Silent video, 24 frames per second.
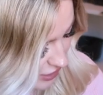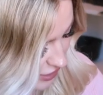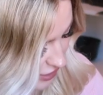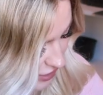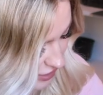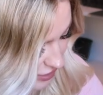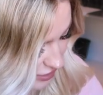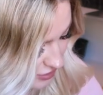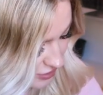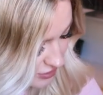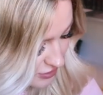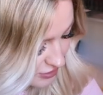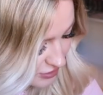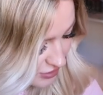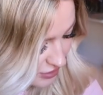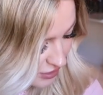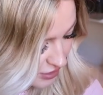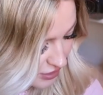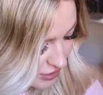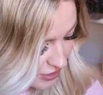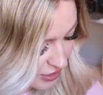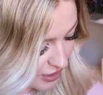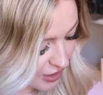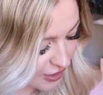in.
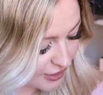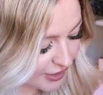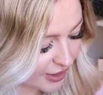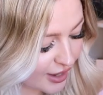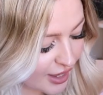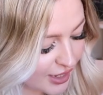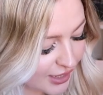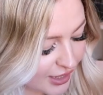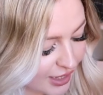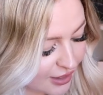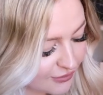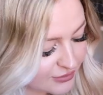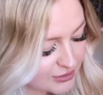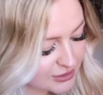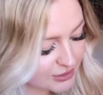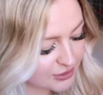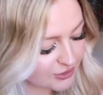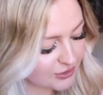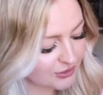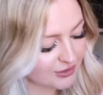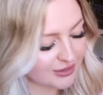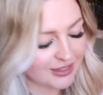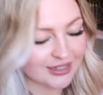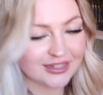Okay, I'll have to
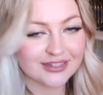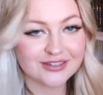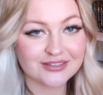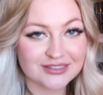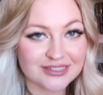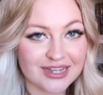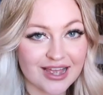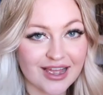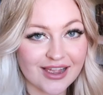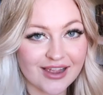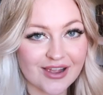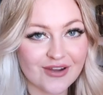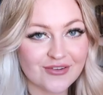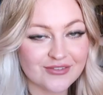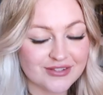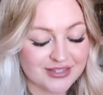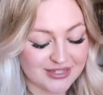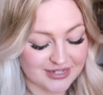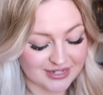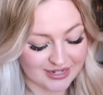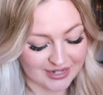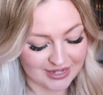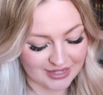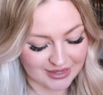cut the little tag out and
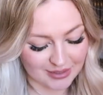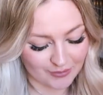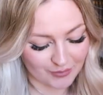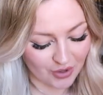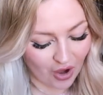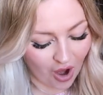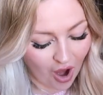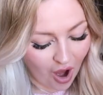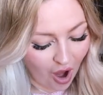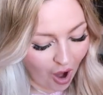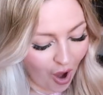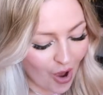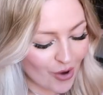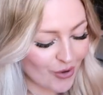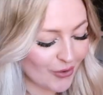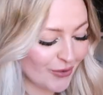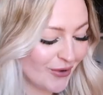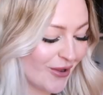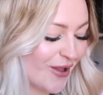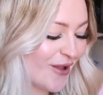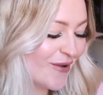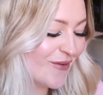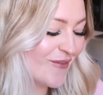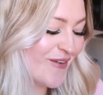stick it in the book.
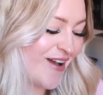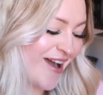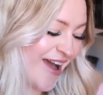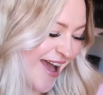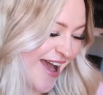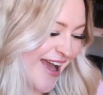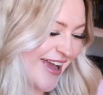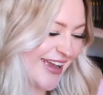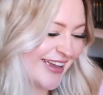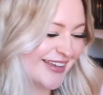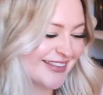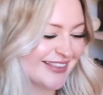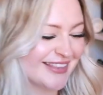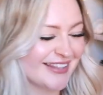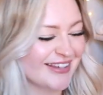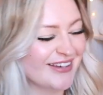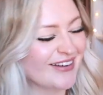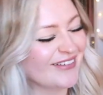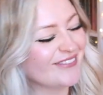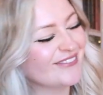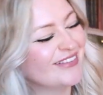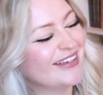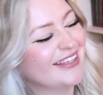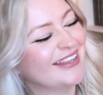No way!
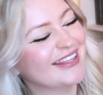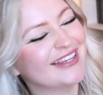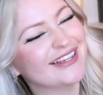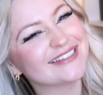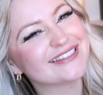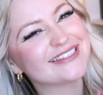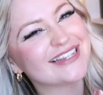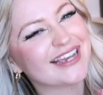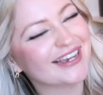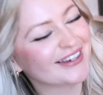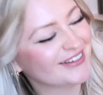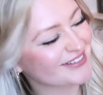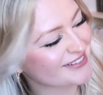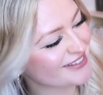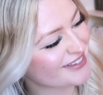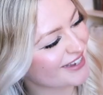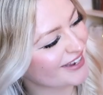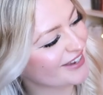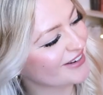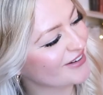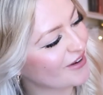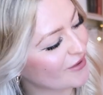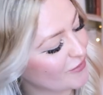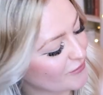Got me the Attack on
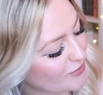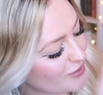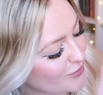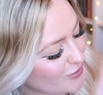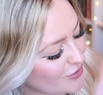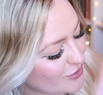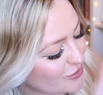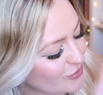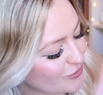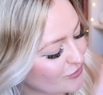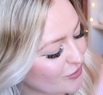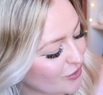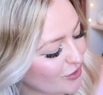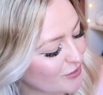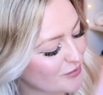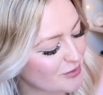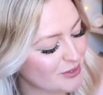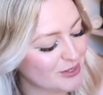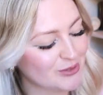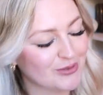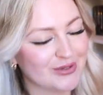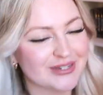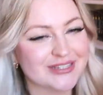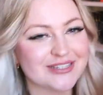Titan Omnibus of Volumes
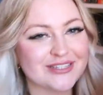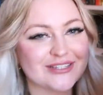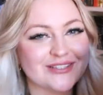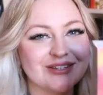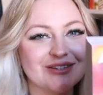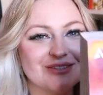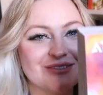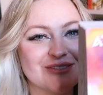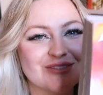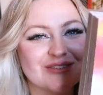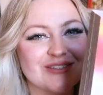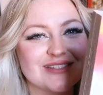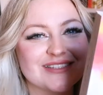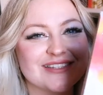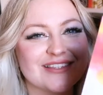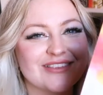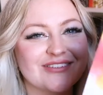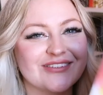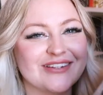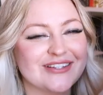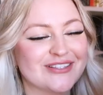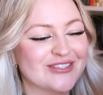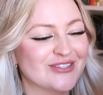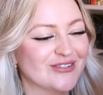22,
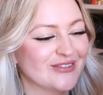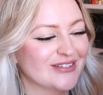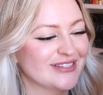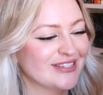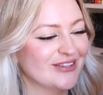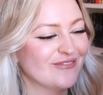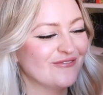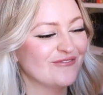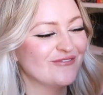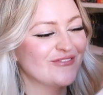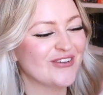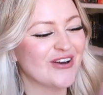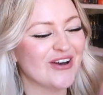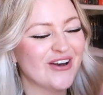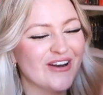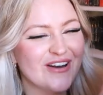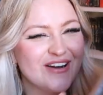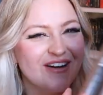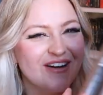23, and 24.